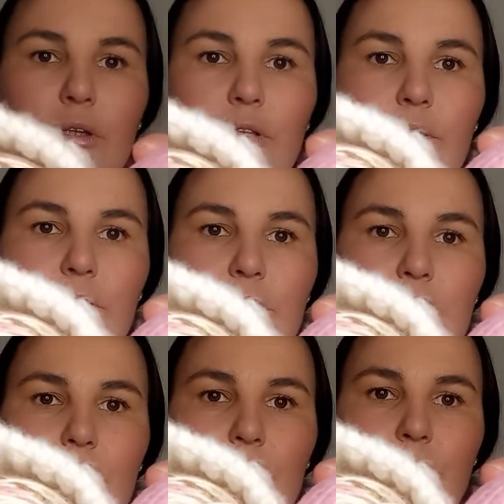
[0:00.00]
yarns that
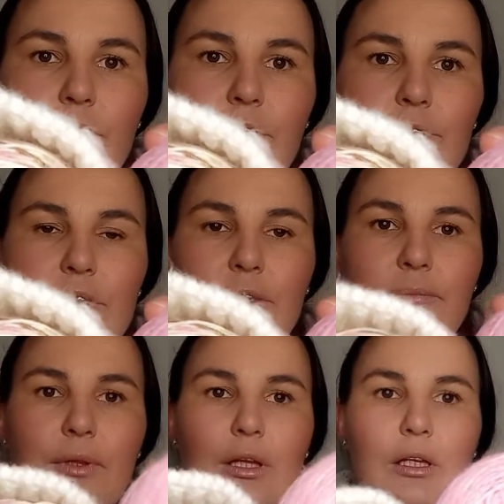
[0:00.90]
I'm using.
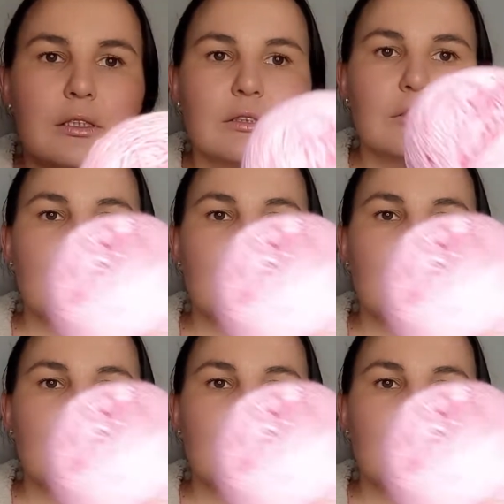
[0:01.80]
So